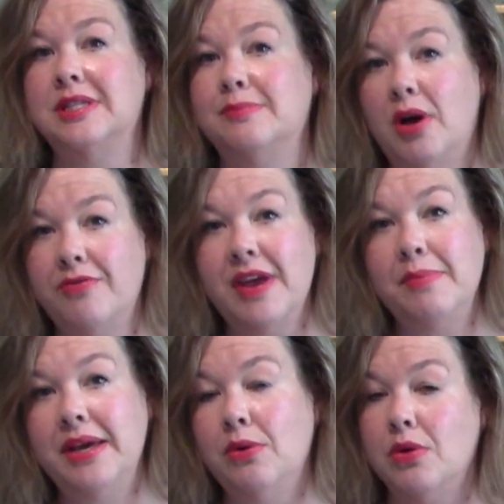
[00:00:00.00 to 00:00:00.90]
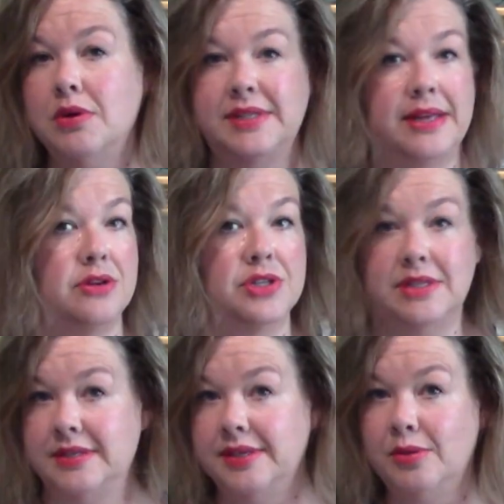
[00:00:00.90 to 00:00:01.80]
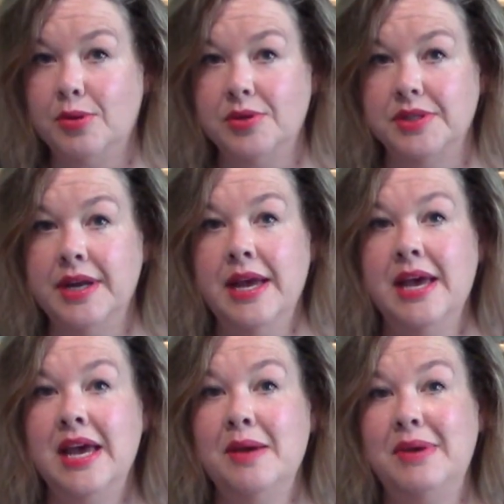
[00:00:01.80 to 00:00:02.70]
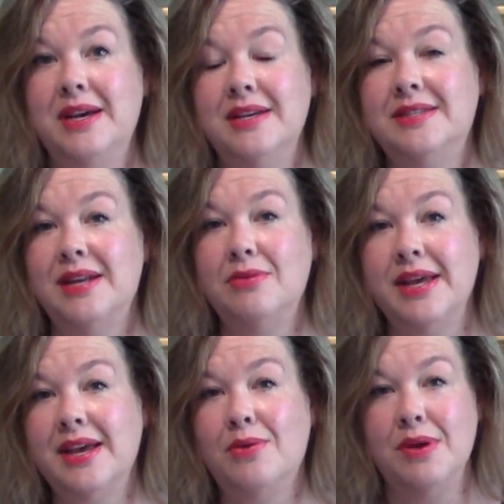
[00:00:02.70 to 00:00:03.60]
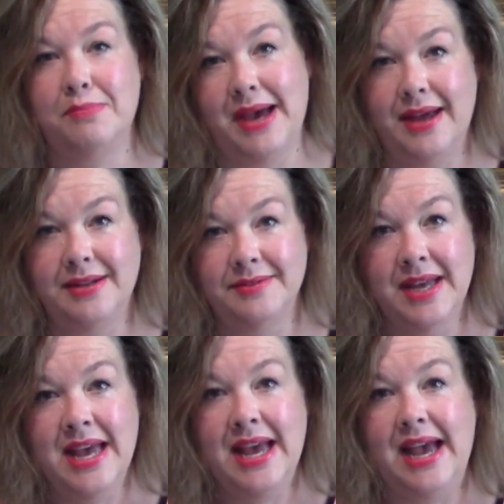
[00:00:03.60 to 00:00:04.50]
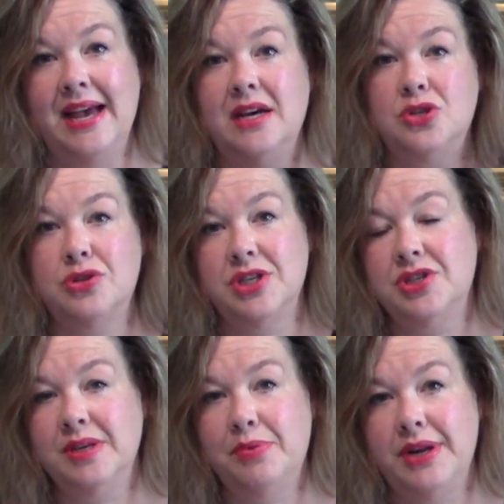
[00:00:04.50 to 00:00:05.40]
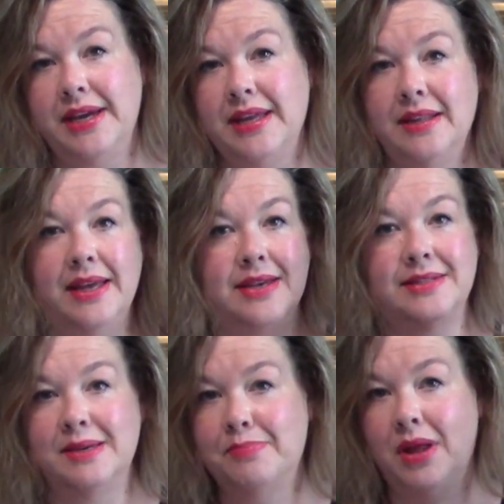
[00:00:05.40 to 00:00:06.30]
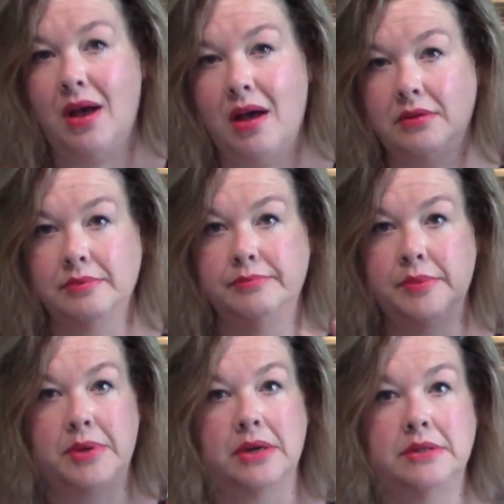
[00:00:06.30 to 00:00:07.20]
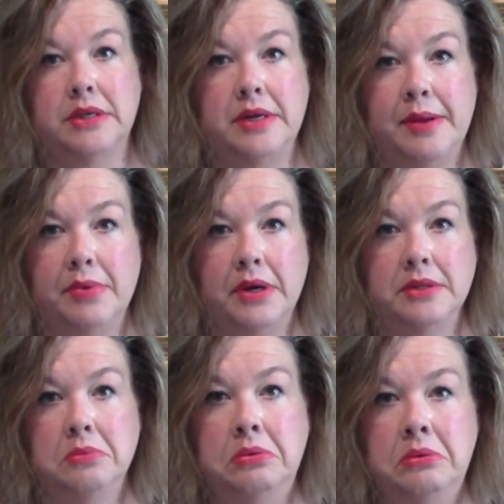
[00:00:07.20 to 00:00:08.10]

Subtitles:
a small family or say they're just a single person, because they don't like it going bad. And traditionally putting it in like a Ziploc, I'm not going to say any name brands,